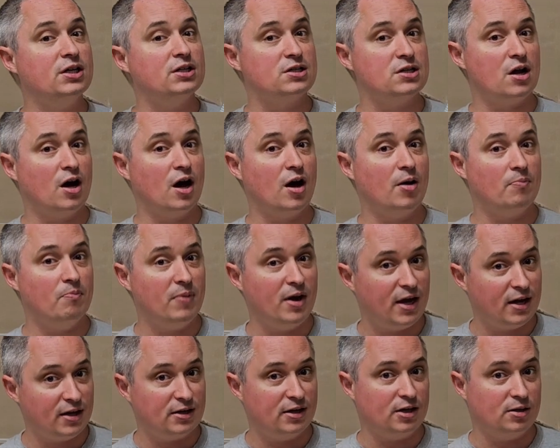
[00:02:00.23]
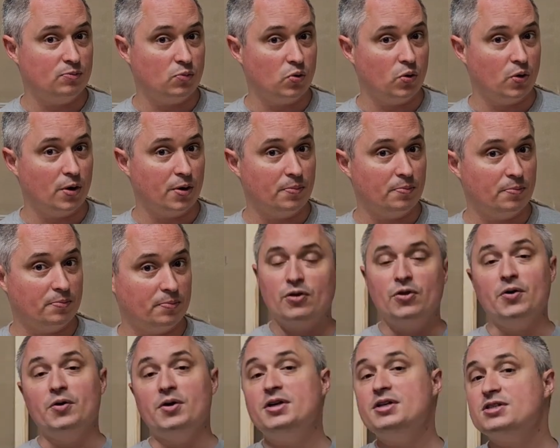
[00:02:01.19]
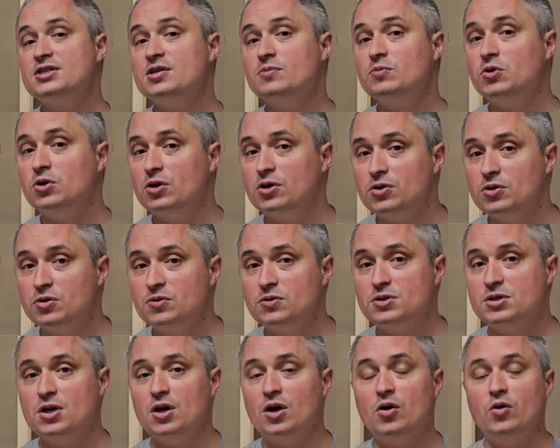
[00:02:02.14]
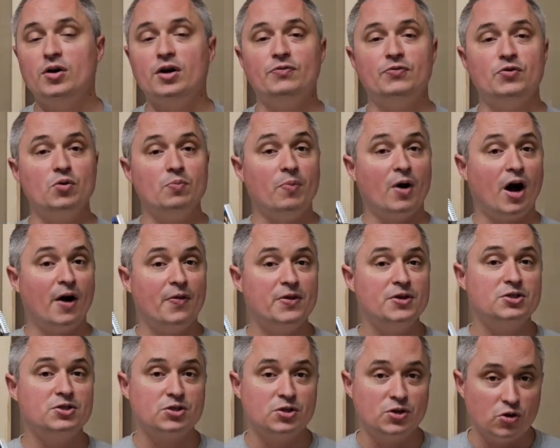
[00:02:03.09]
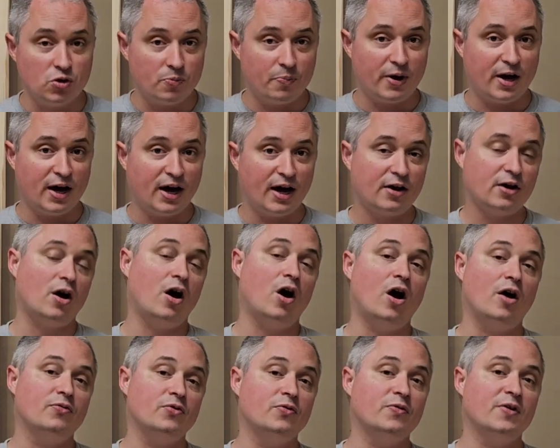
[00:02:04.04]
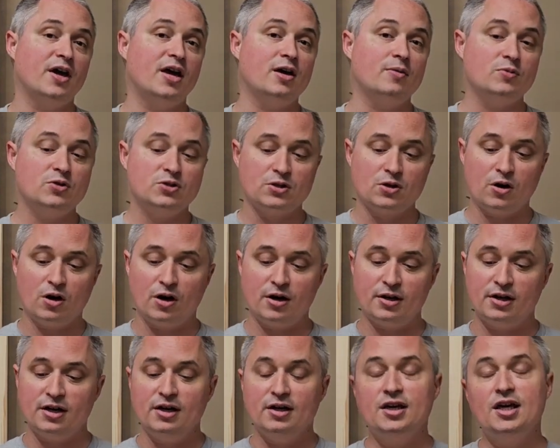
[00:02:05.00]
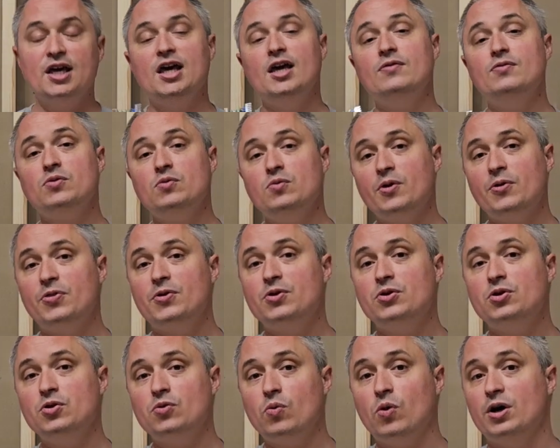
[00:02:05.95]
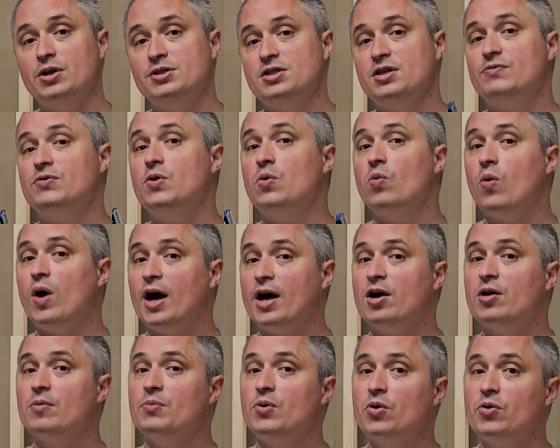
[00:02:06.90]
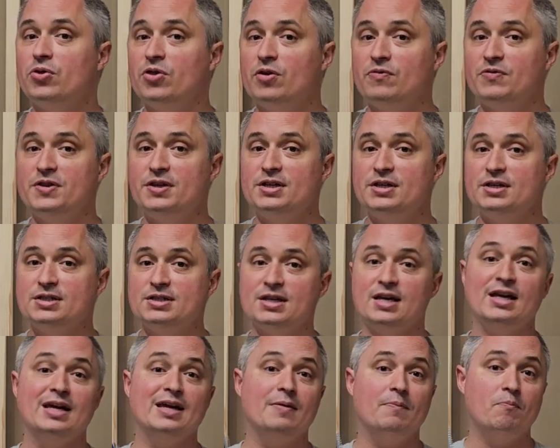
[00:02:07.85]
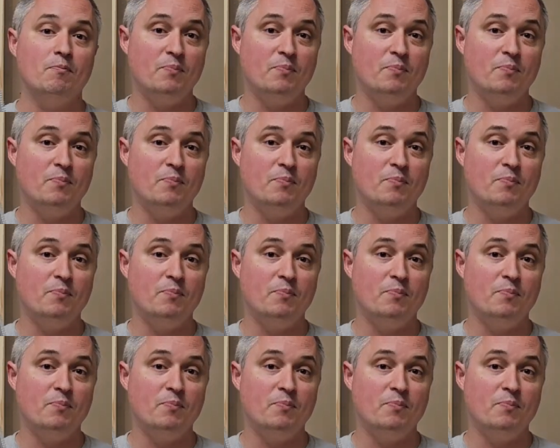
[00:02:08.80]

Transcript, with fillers: it's not made anymore. There is some good news though, if you bought the two pack off of Amazon, even with the new ones, if you wire both of these in